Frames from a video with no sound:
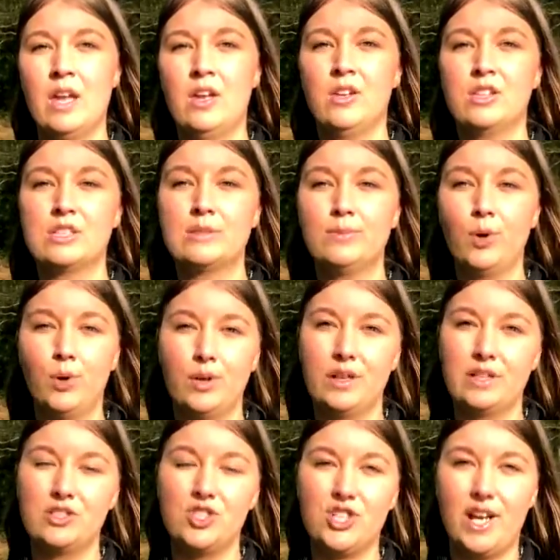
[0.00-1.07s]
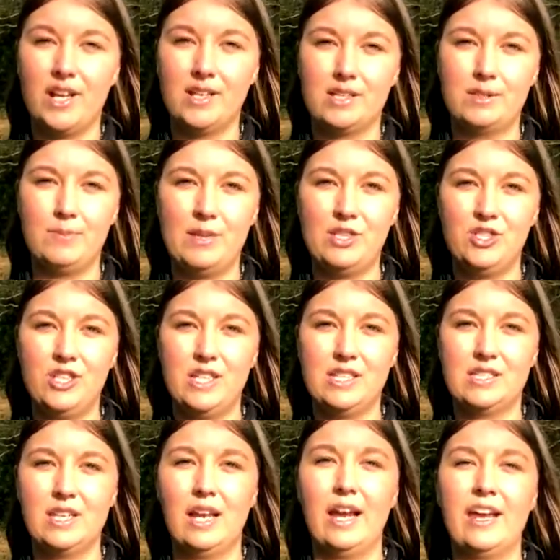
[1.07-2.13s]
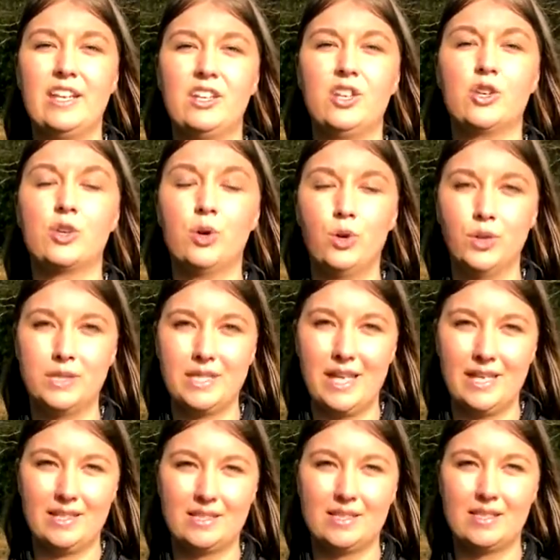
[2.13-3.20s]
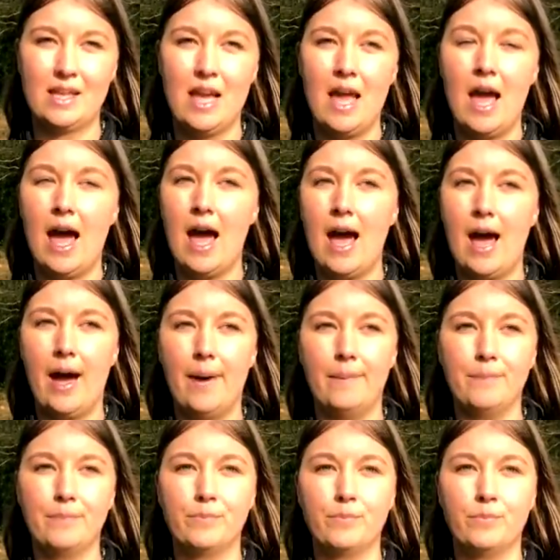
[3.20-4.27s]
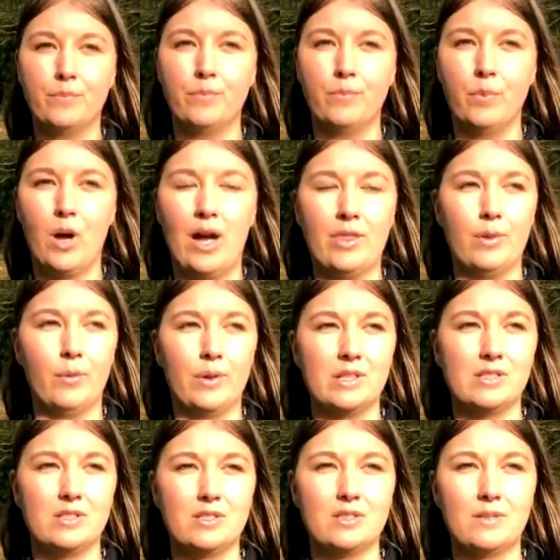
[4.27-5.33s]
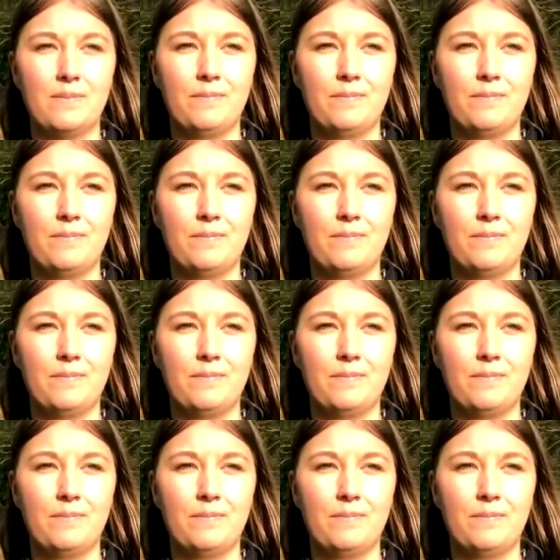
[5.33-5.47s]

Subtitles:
your smaller and shyer species like your coal tits, what other ones